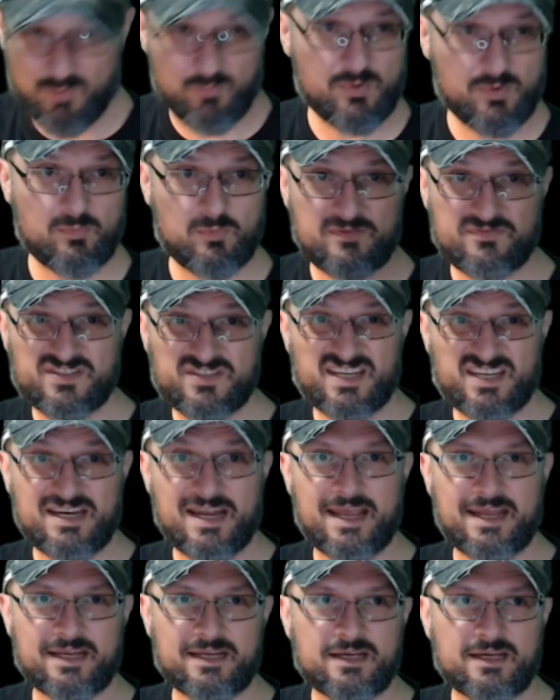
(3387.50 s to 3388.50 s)
have seen
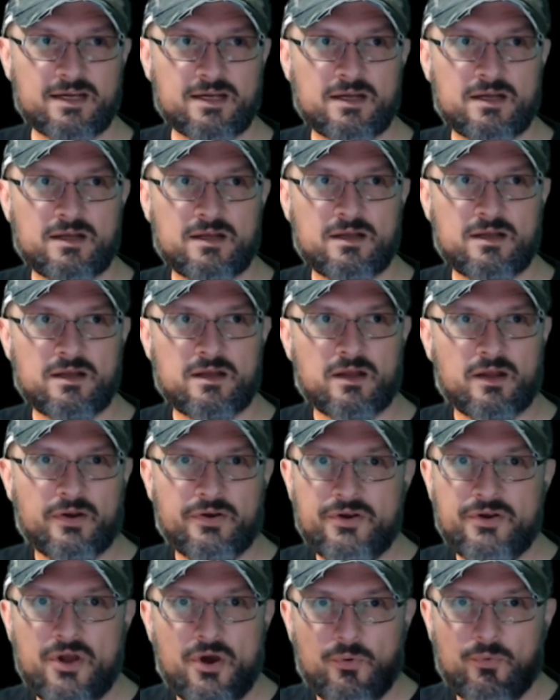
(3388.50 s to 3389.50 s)
a
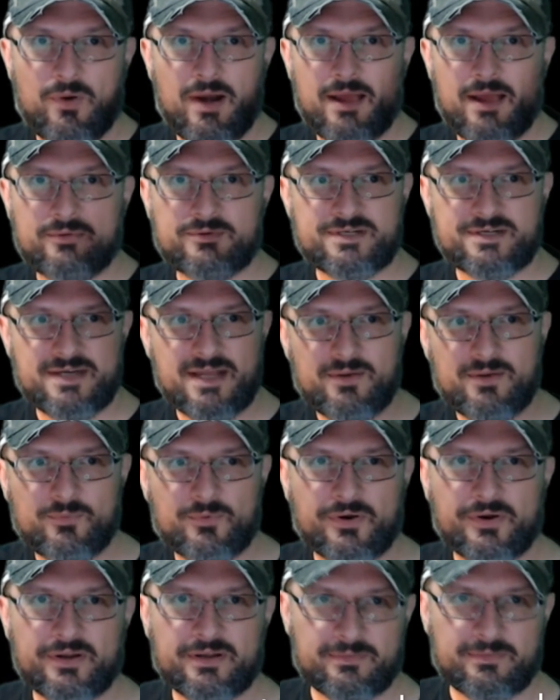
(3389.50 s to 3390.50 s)
no route to
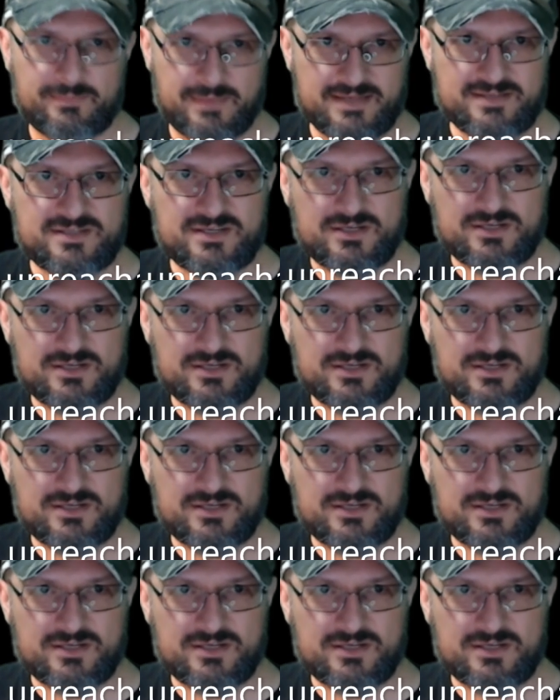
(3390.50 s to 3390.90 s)
network message,